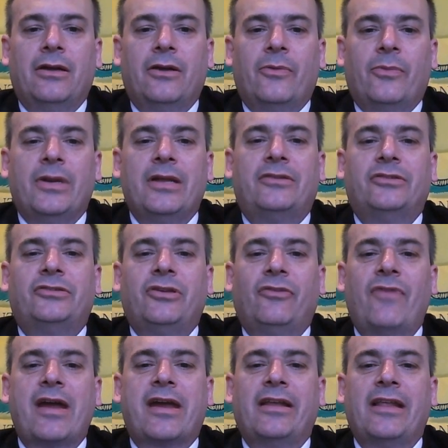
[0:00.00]
We need to
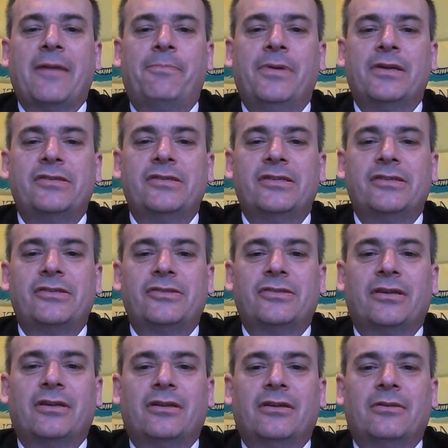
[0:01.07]
deregulate business,
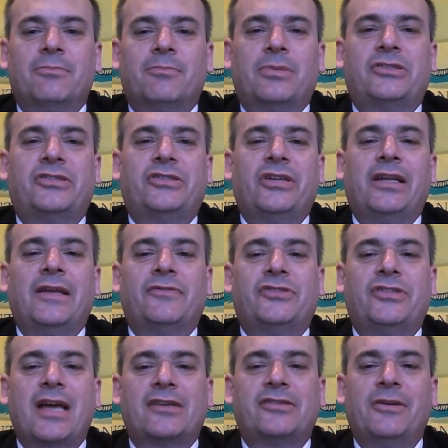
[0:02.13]
but still have
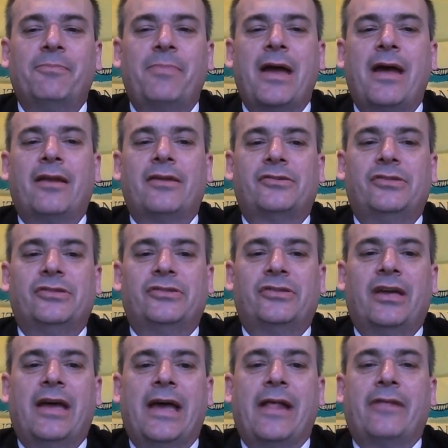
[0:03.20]
checks and balances,
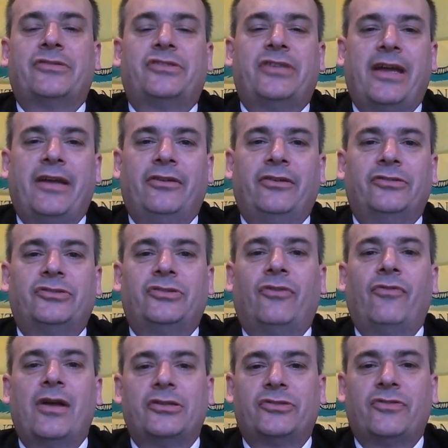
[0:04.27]
health standards to
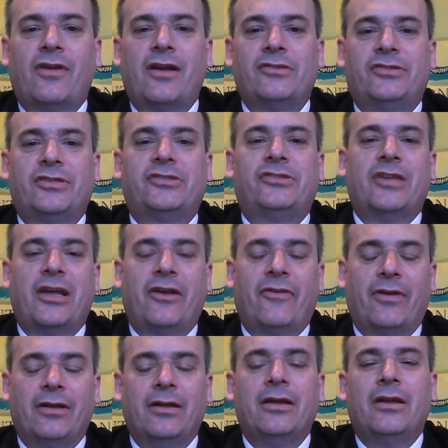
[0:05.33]
restaurants, etc.
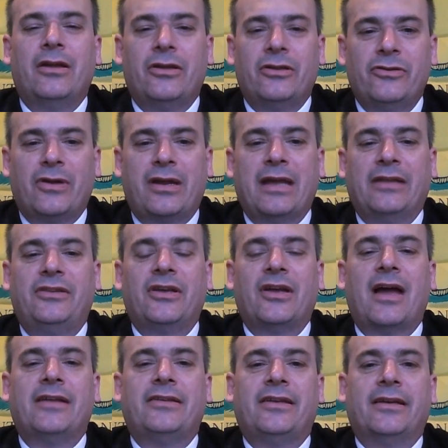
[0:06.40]
You get the
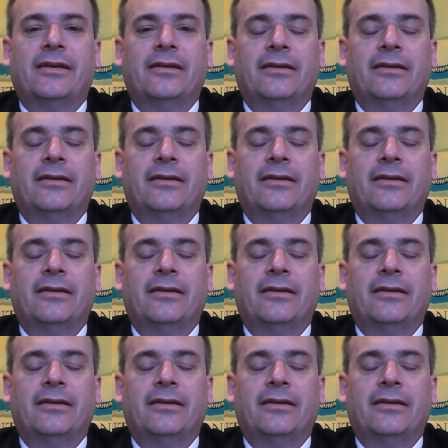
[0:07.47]
idea.